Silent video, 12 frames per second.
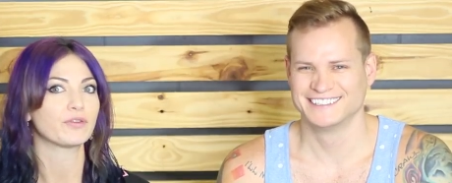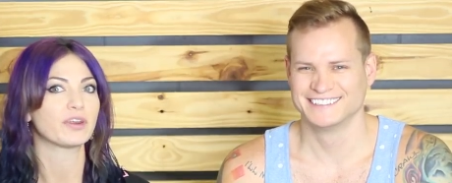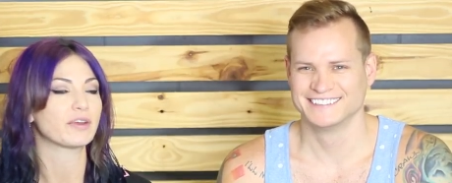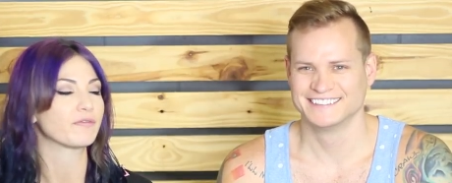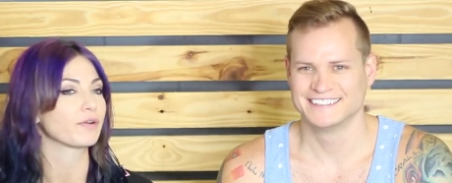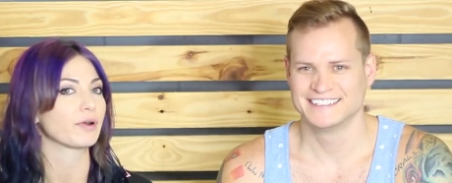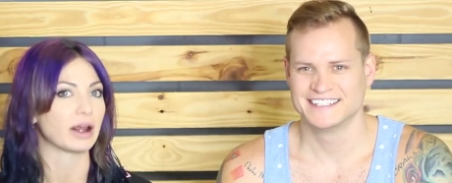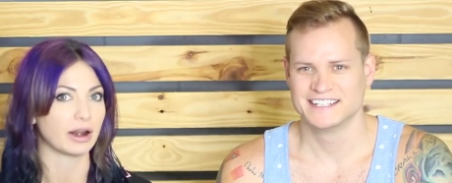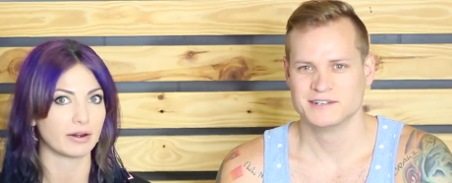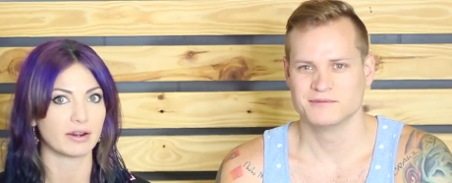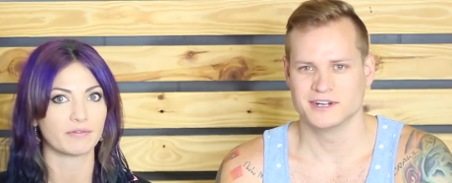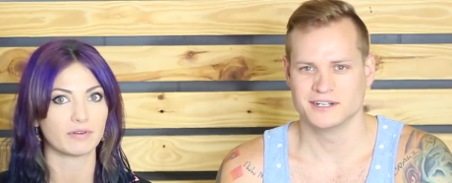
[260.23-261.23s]
Speaker 1: don't take it for
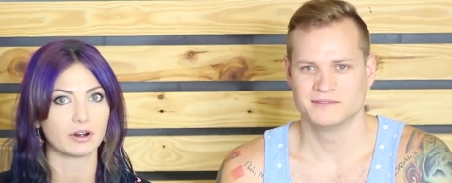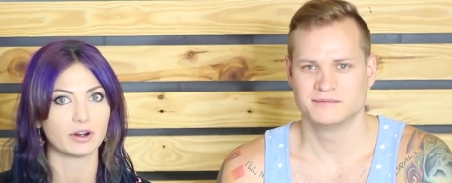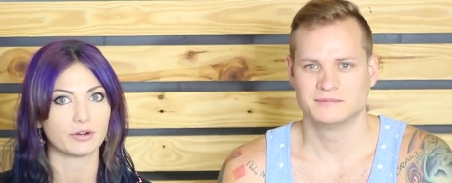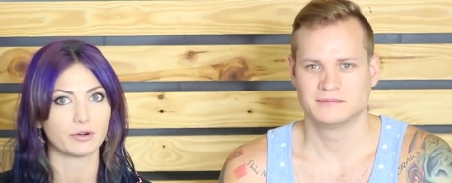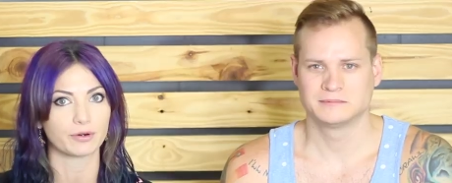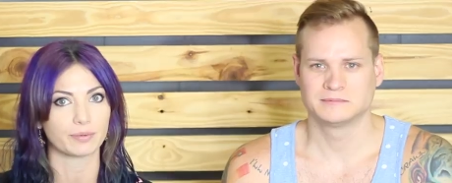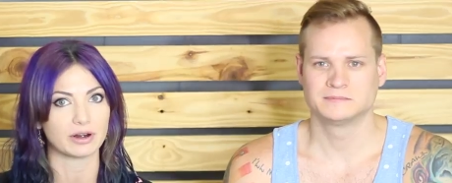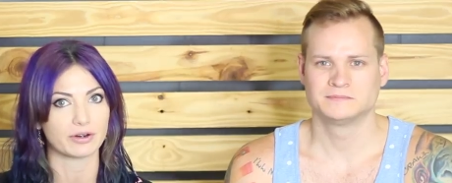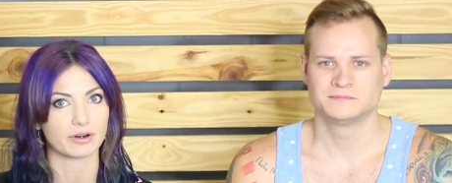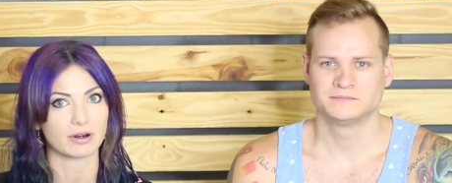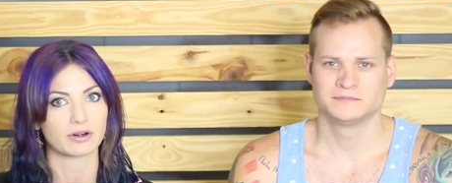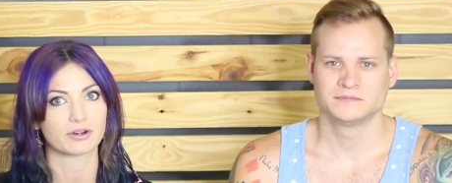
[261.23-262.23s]
granted. Definitely right. do your
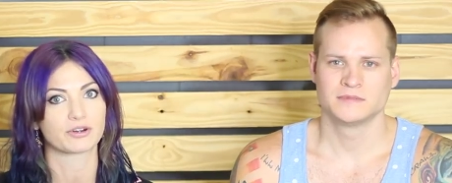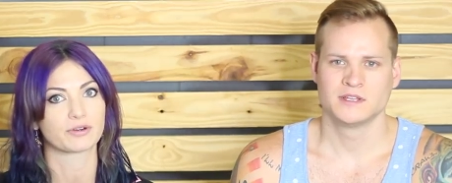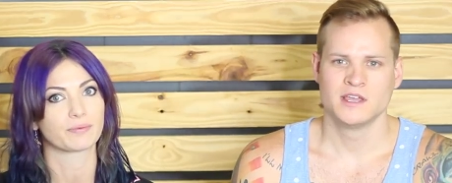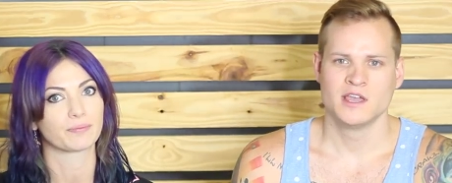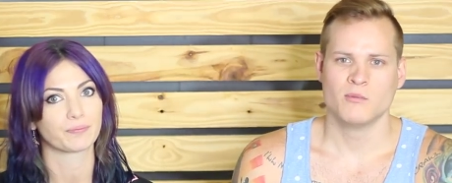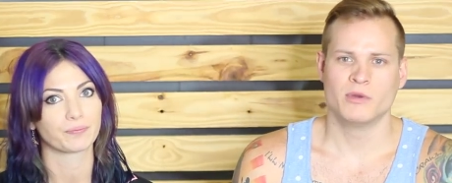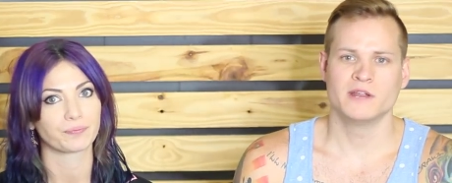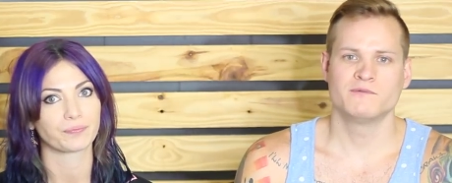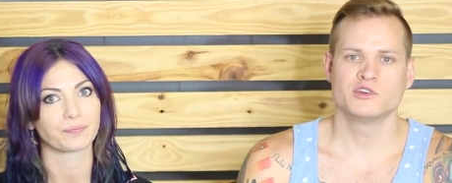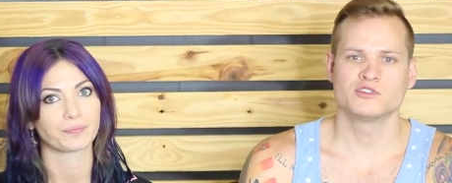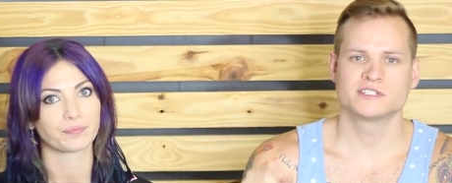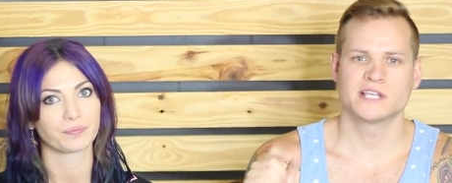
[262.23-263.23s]
research.
Speaker 2: But
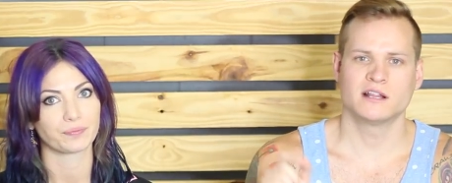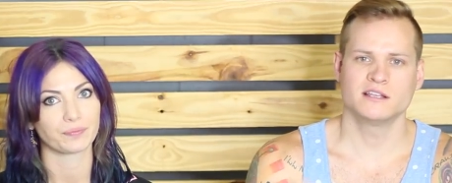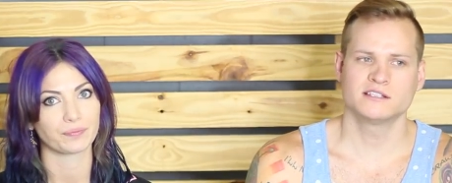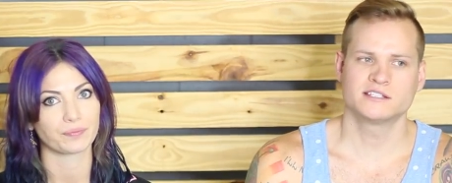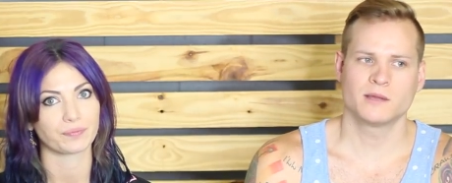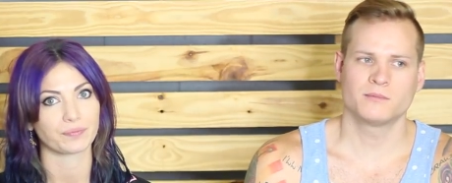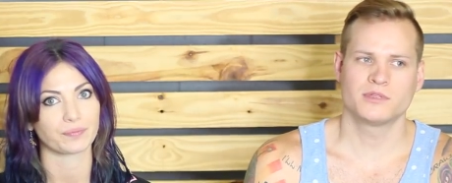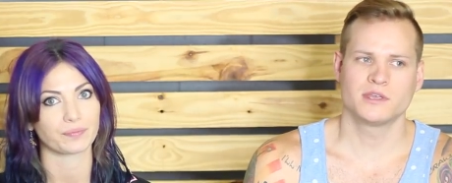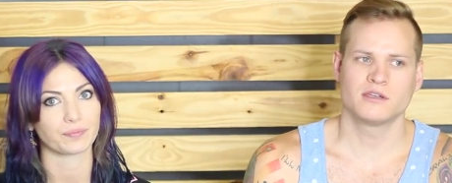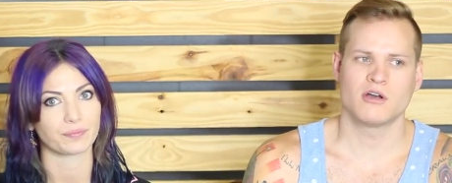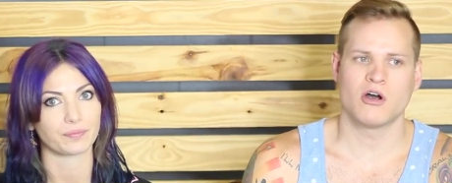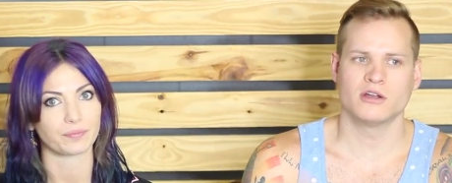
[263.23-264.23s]
if you're selling
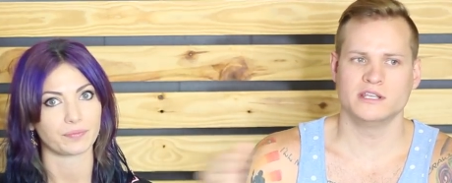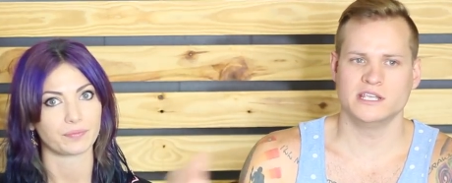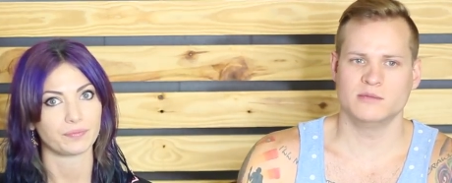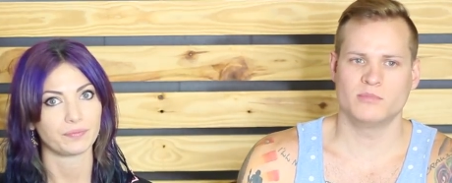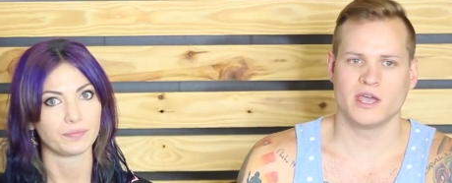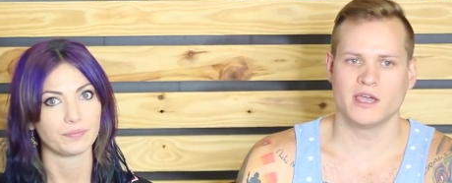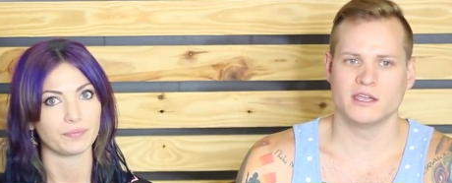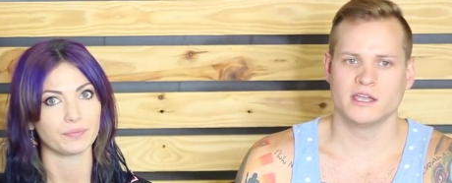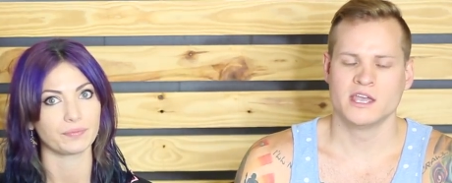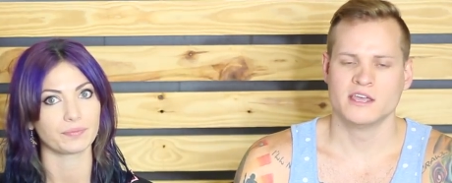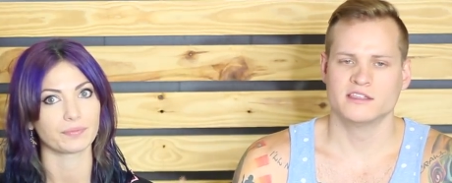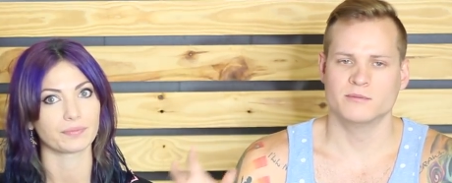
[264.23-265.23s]
something on
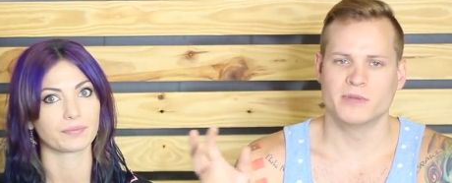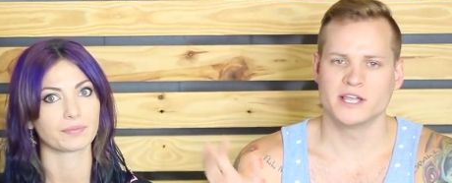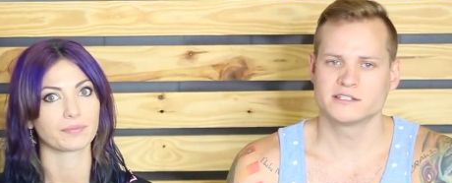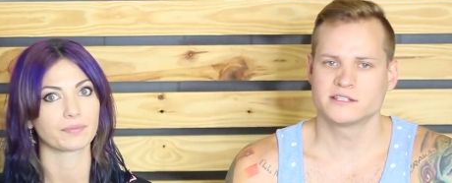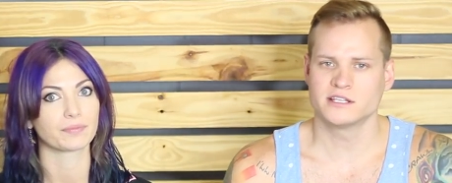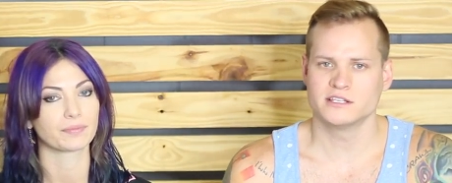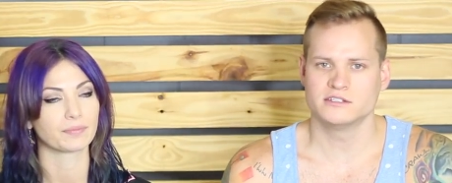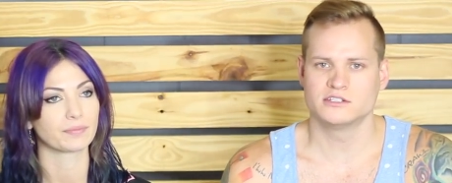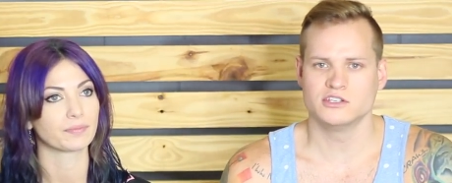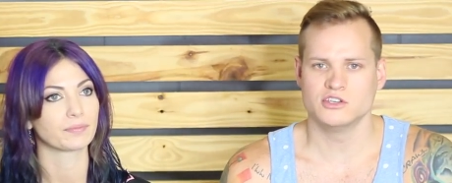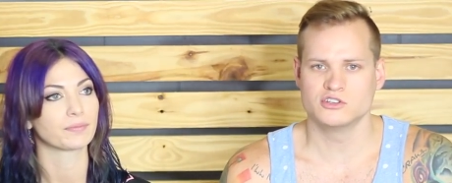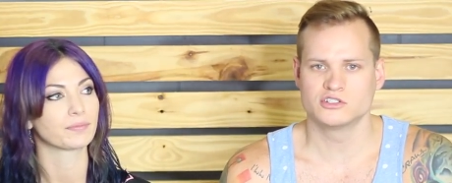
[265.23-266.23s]
eBay, the best thing
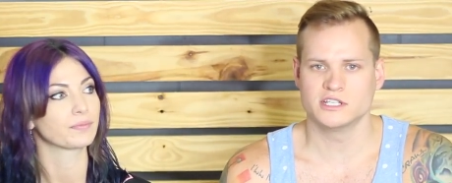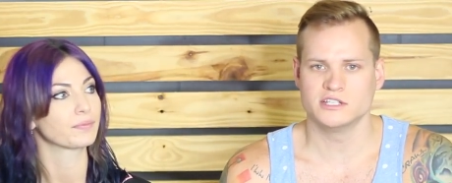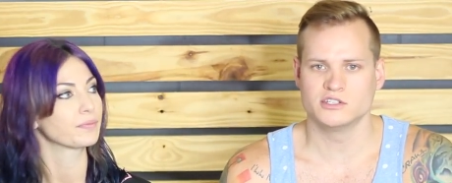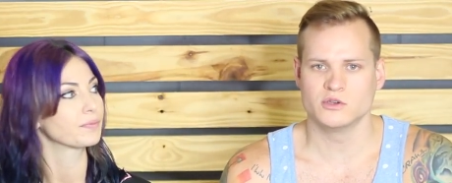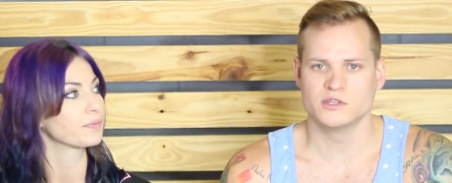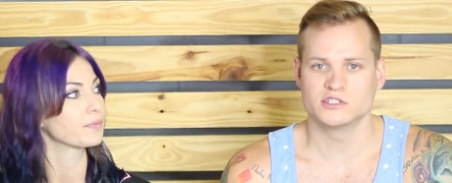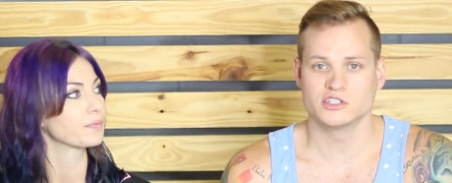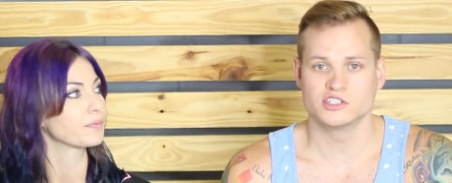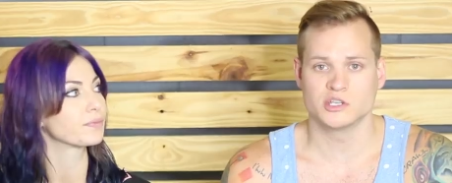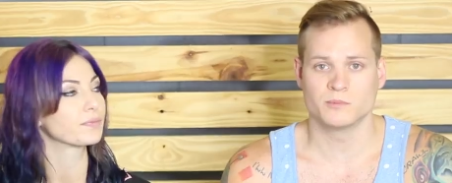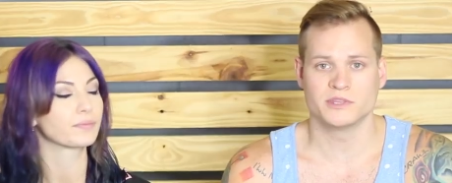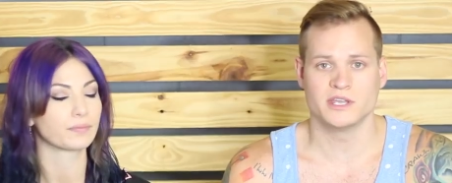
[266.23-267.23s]
to usually do is
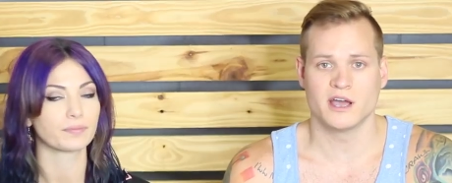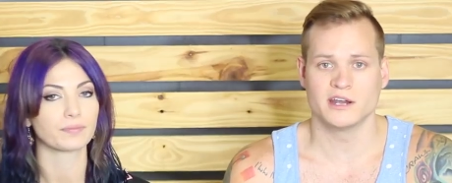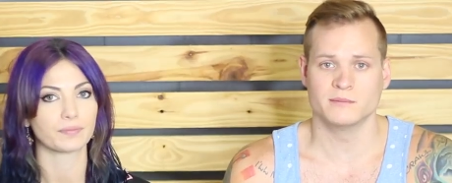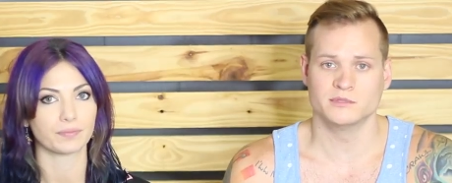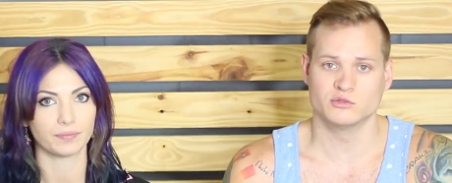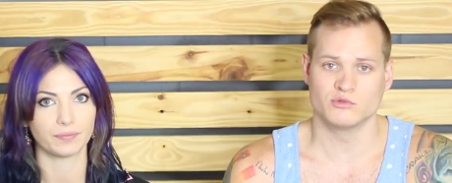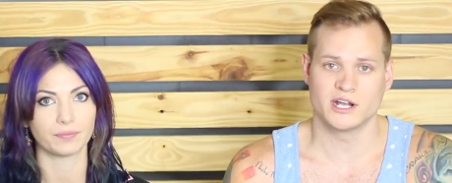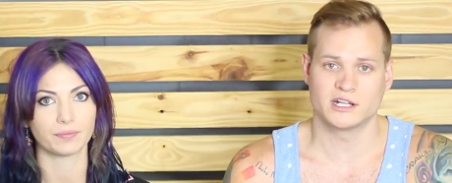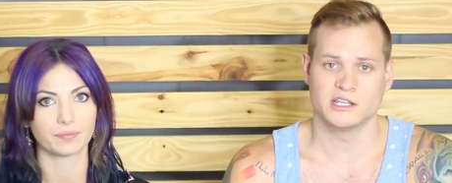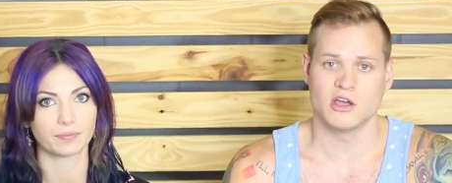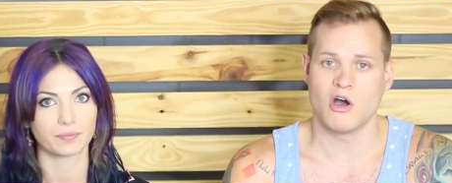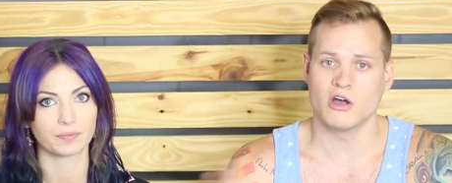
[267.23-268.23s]
to ship the item
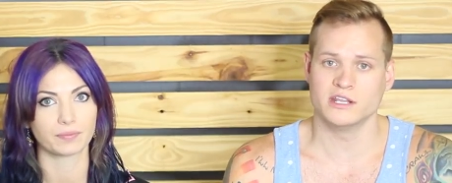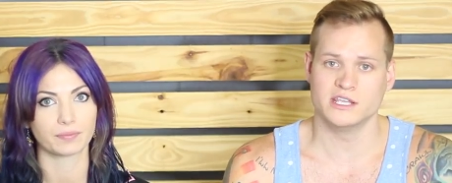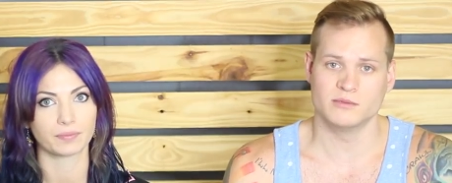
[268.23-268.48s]
directly on